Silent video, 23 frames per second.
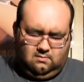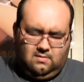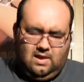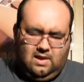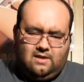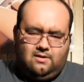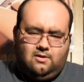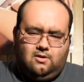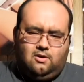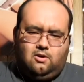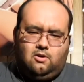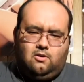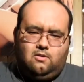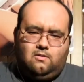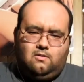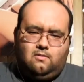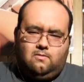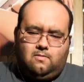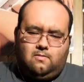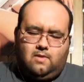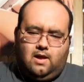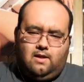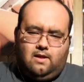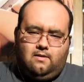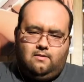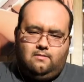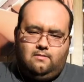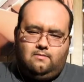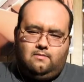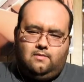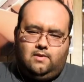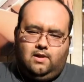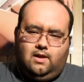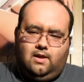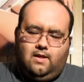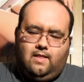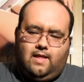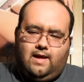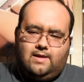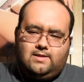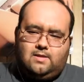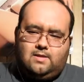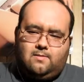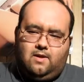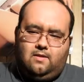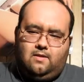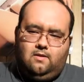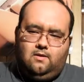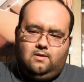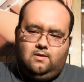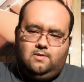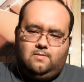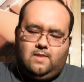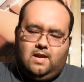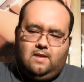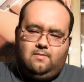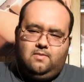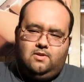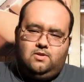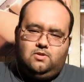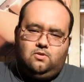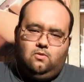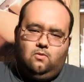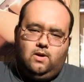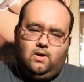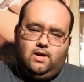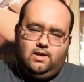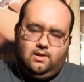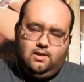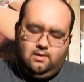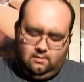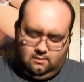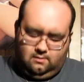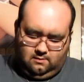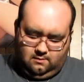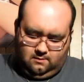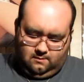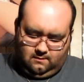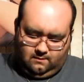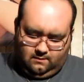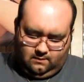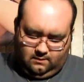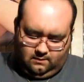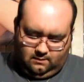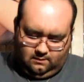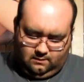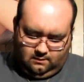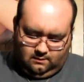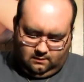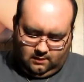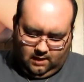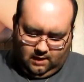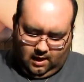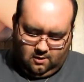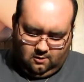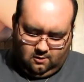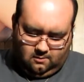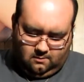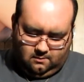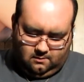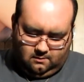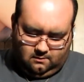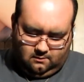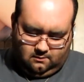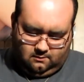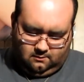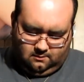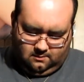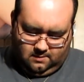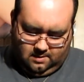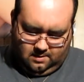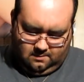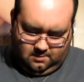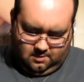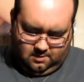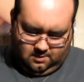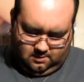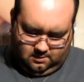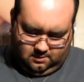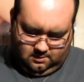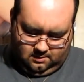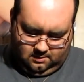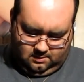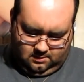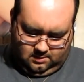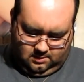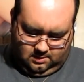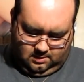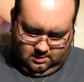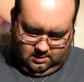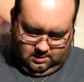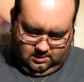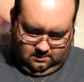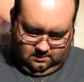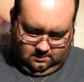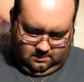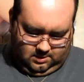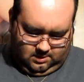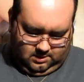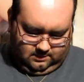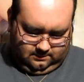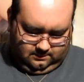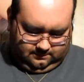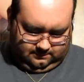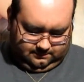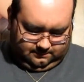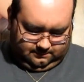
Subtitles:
I don't know, I think the last time I looked it might have been $20. I don't remember, but